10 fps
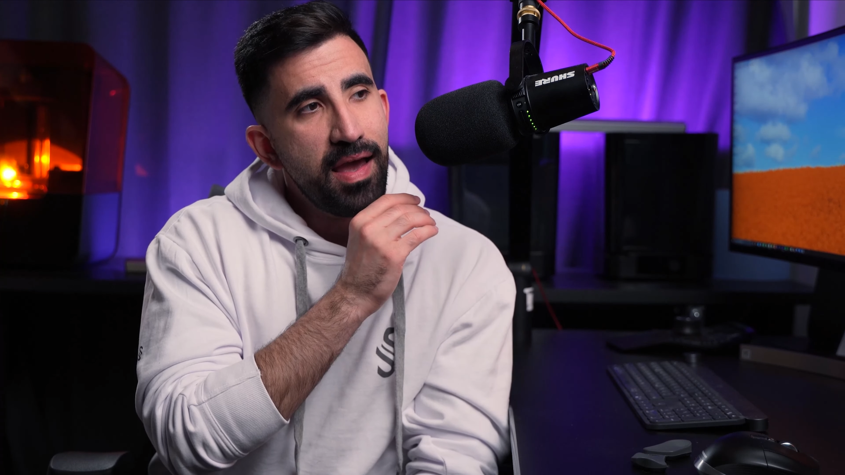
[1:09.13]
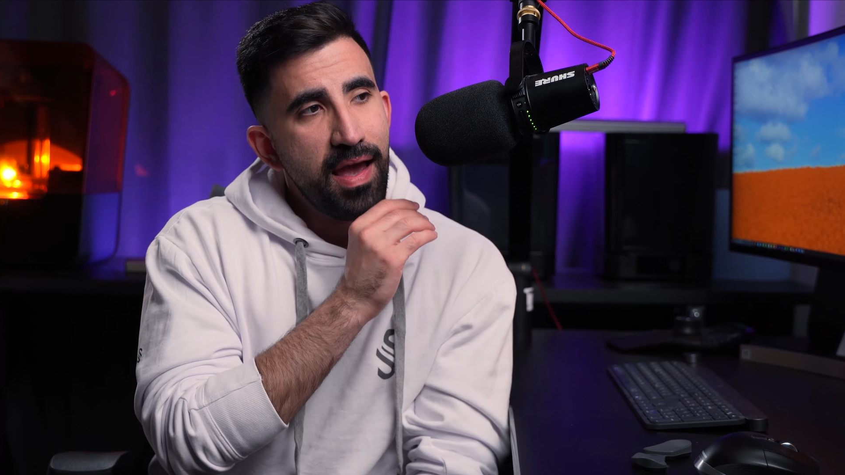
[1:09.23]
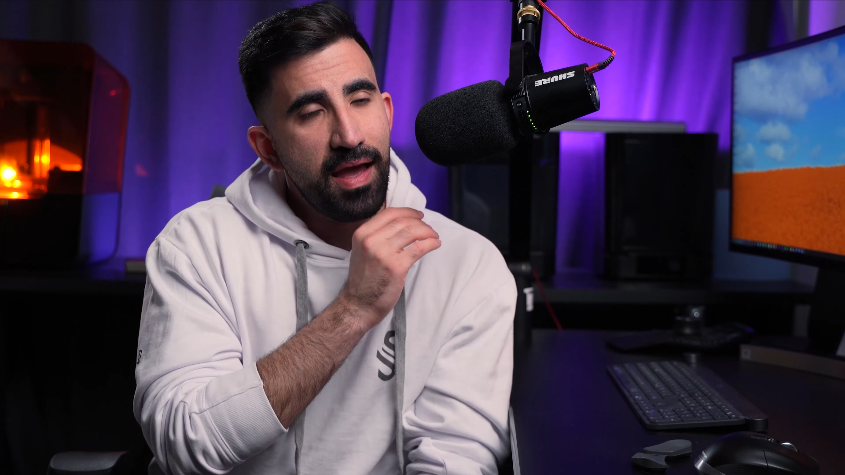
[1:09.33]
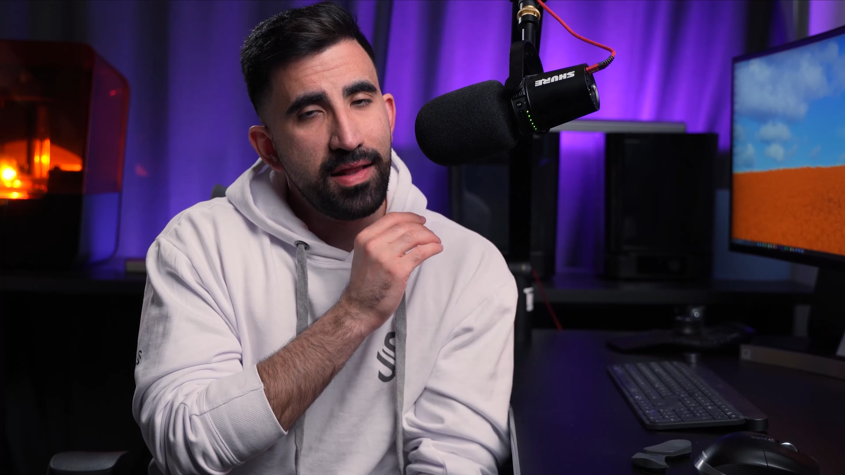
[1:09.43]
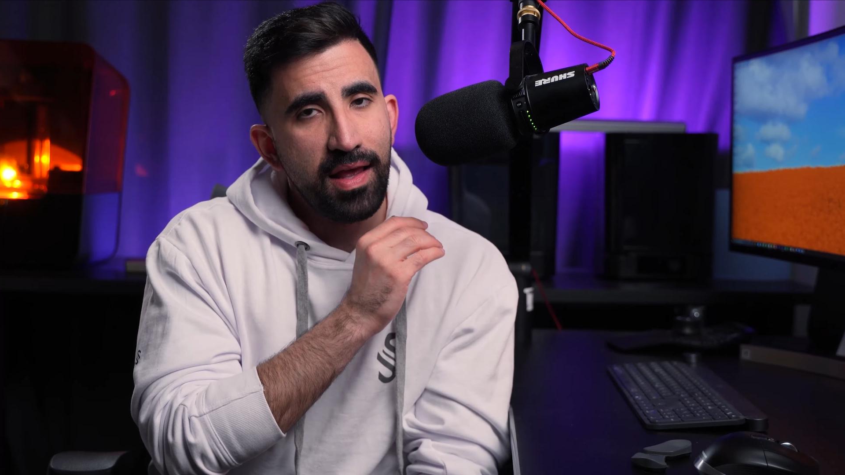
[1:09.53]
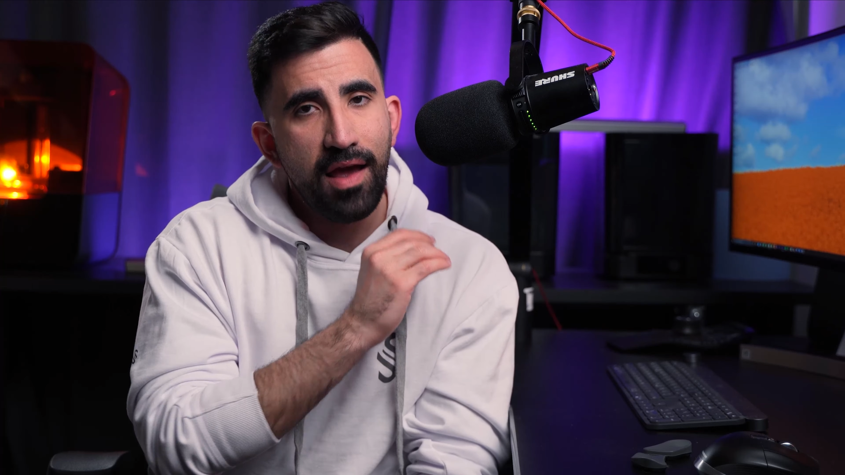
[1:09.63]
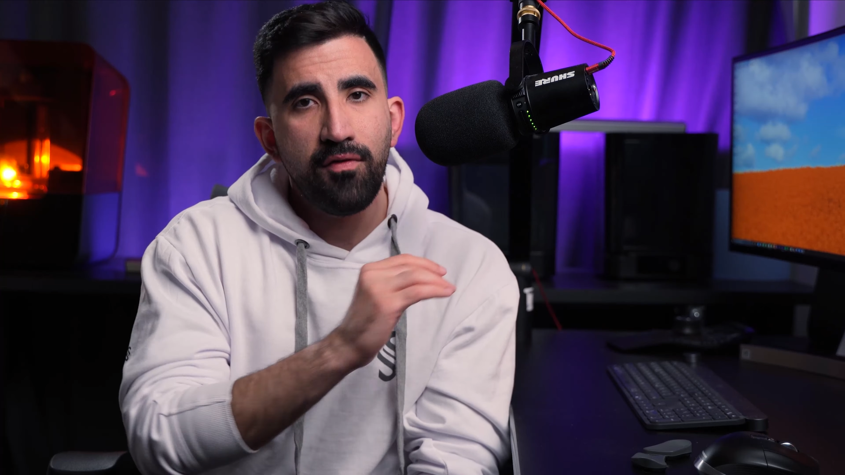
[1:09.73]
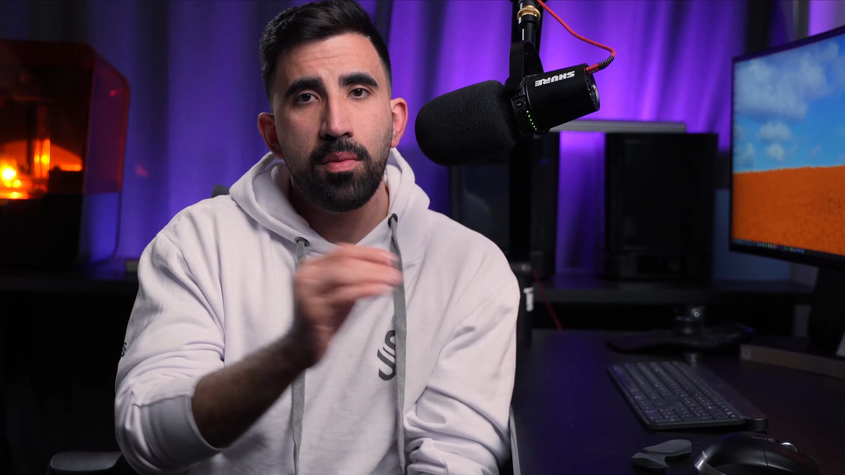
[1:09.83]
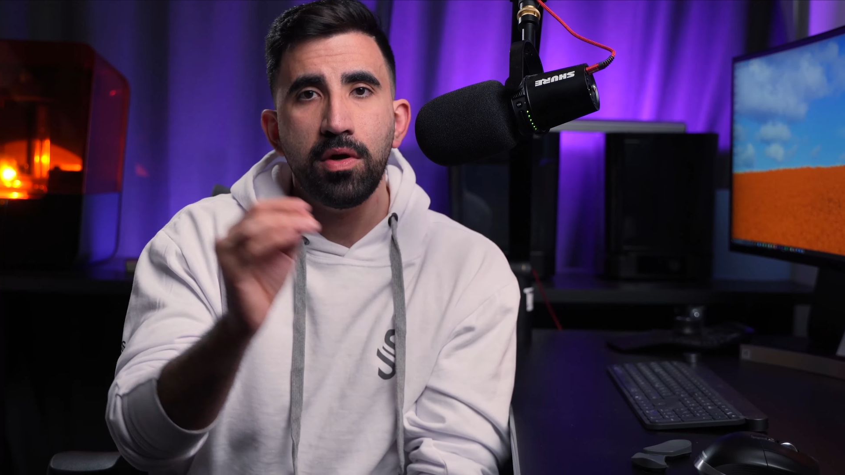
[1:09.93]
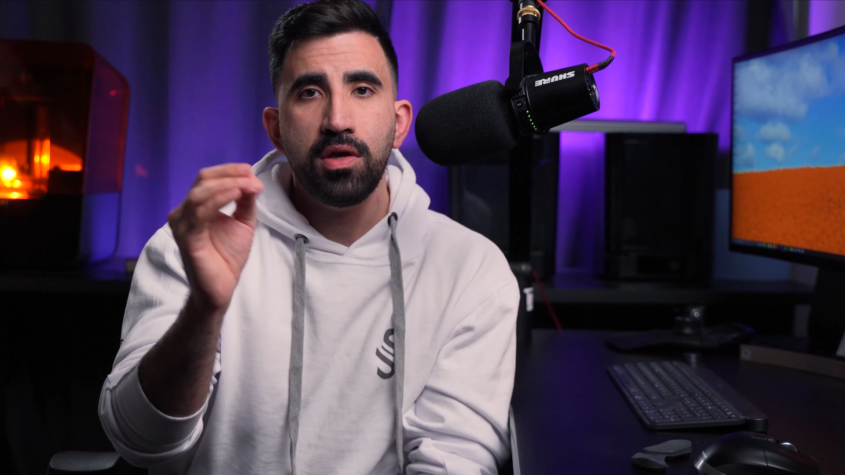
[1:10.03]
and
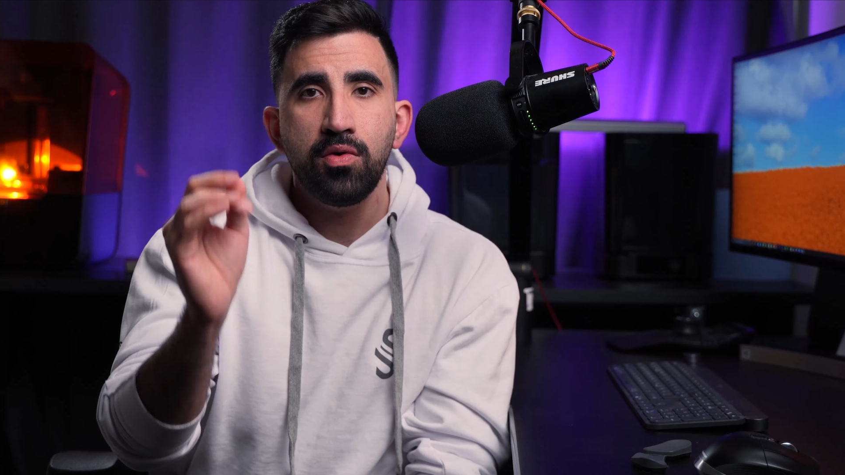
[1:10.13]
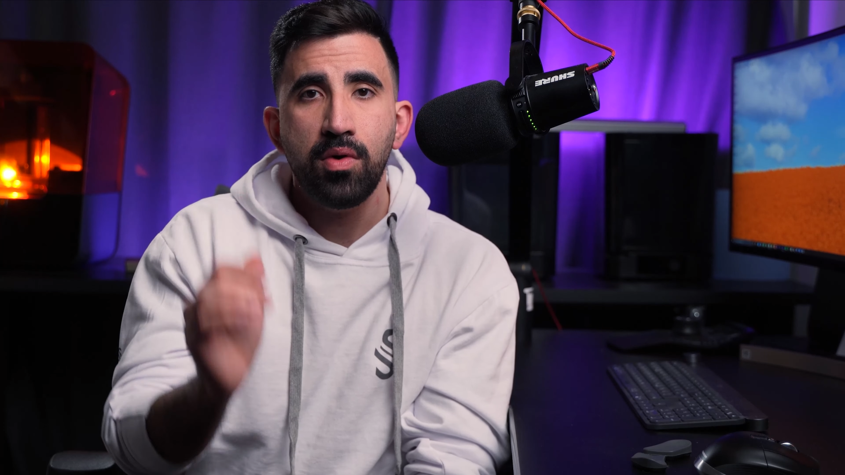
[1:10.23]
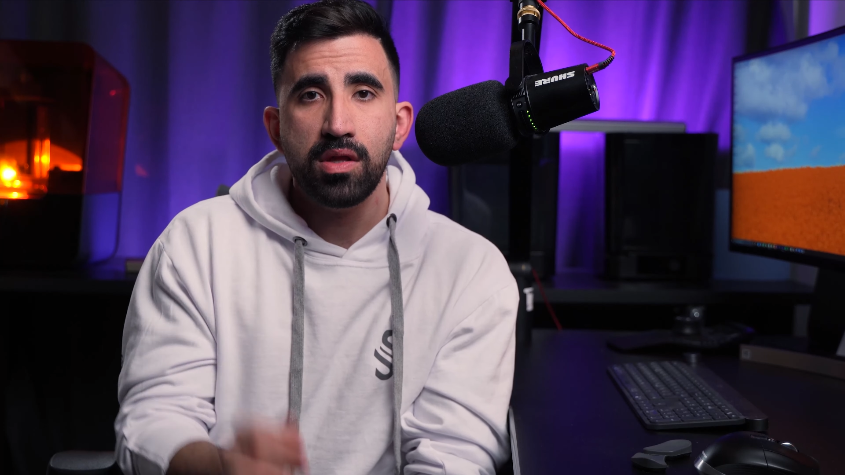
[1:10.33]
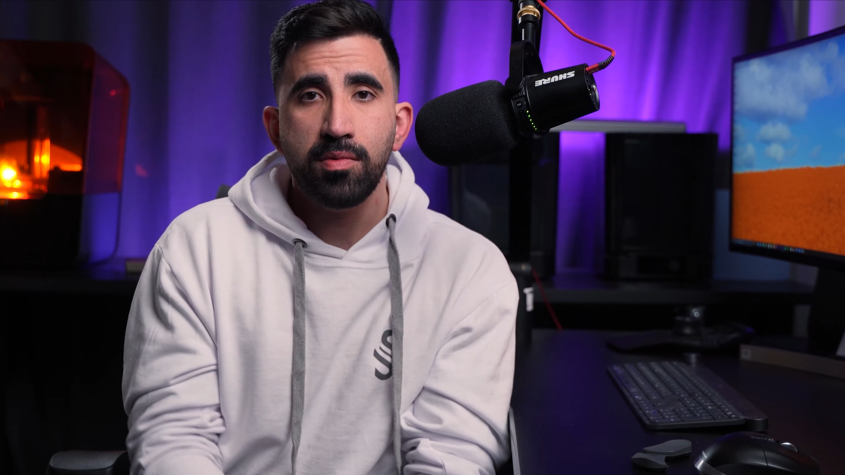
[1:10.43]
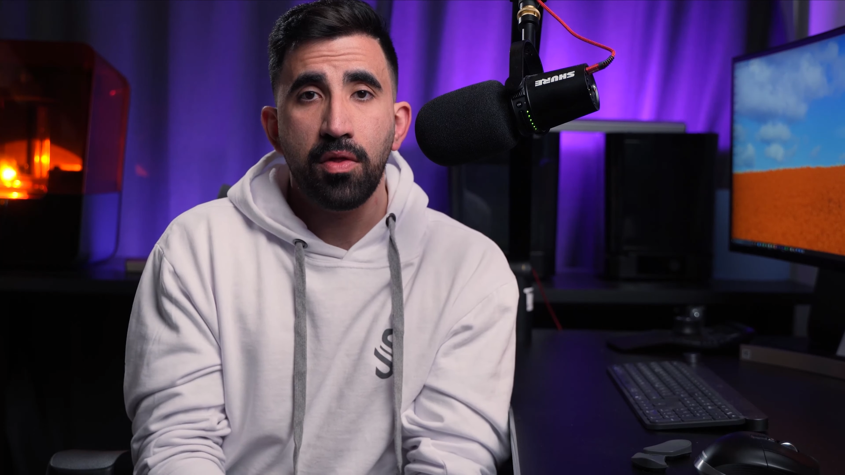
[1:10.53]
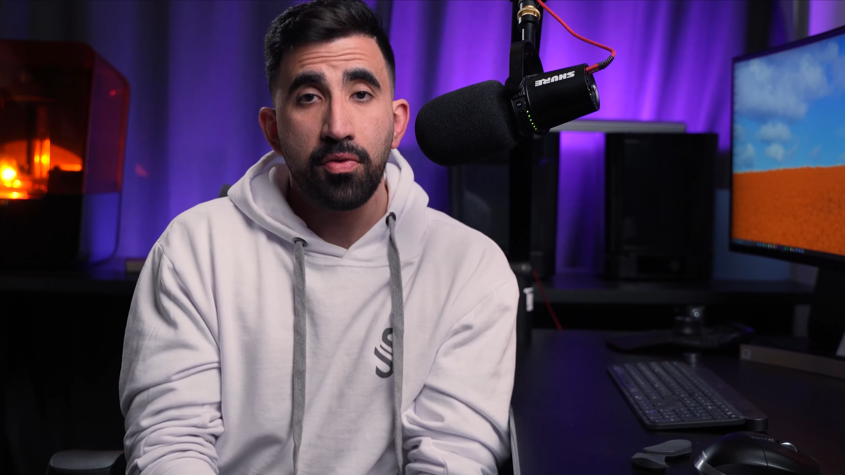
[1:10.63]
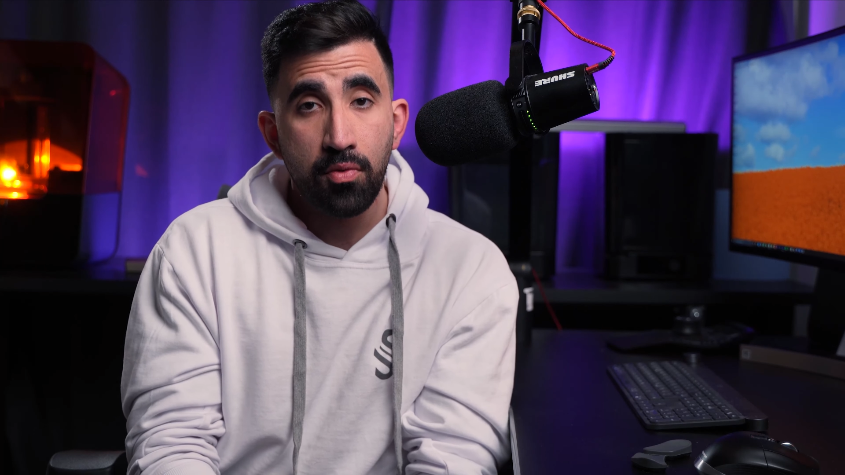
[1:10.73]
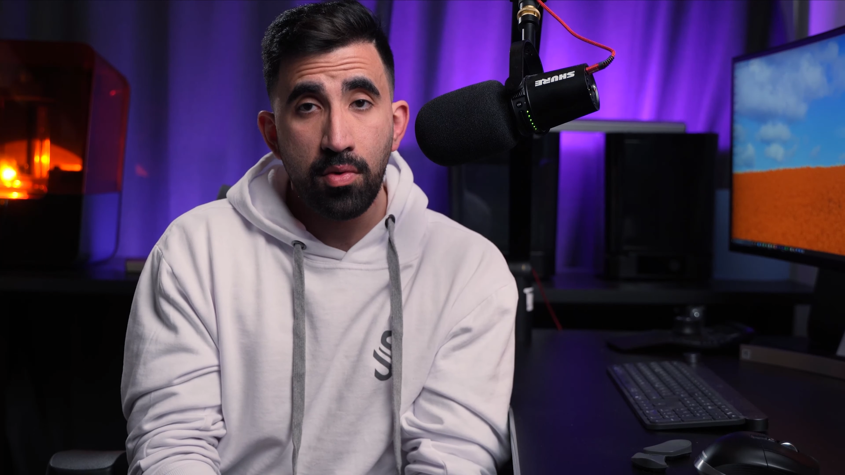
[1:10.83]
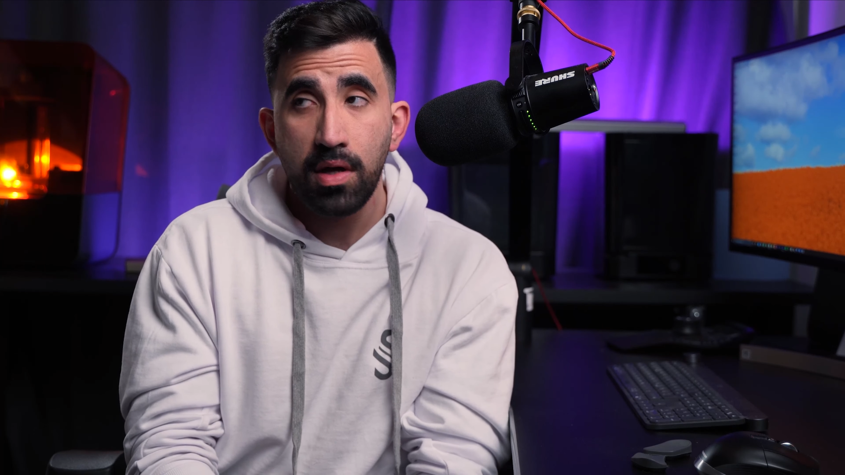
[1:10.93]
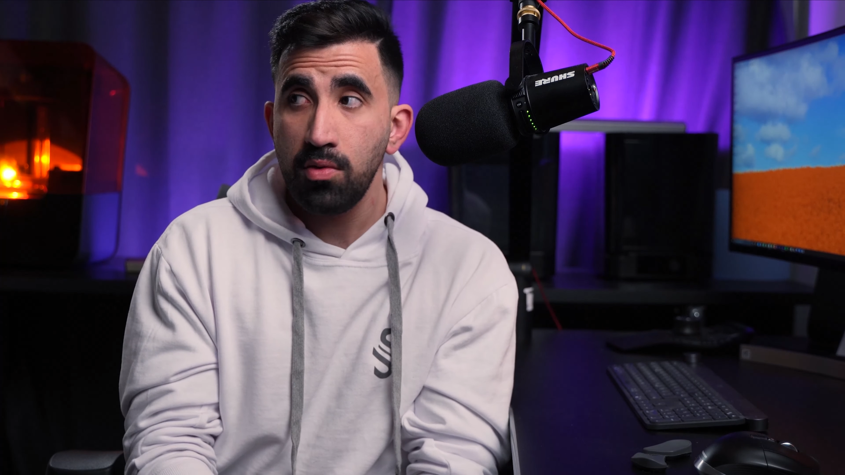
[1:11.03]
everybody who has been
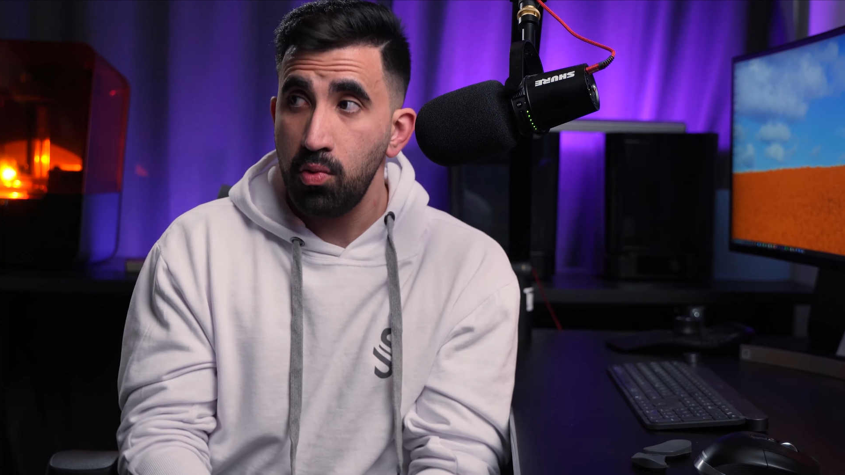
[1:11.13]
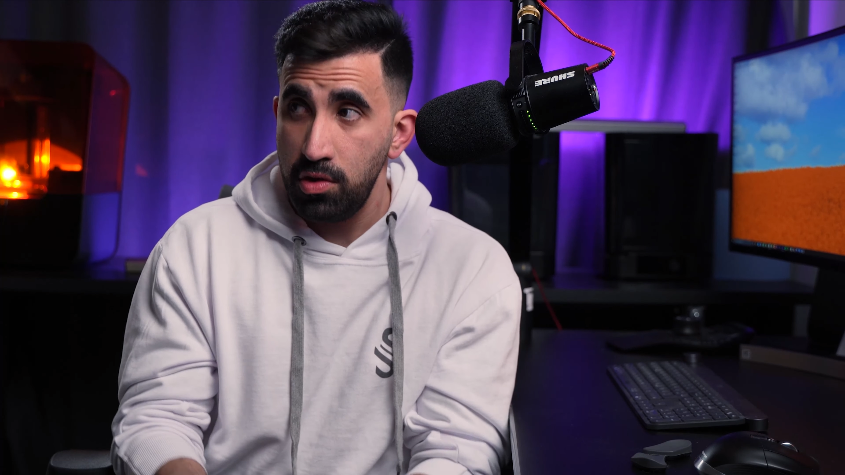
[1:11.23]
through it,